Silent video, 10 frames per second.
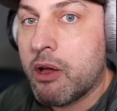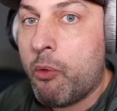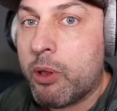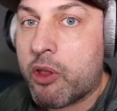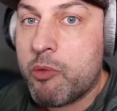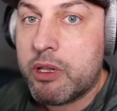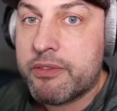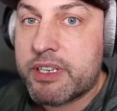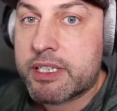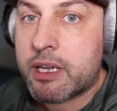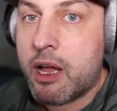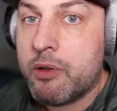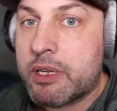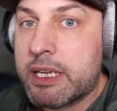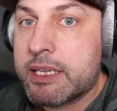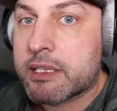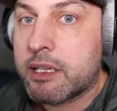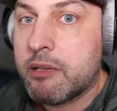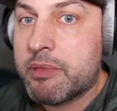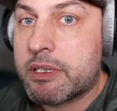Well, cumulative discount is a
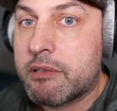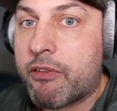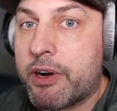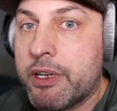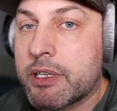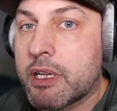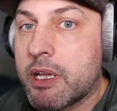little bit different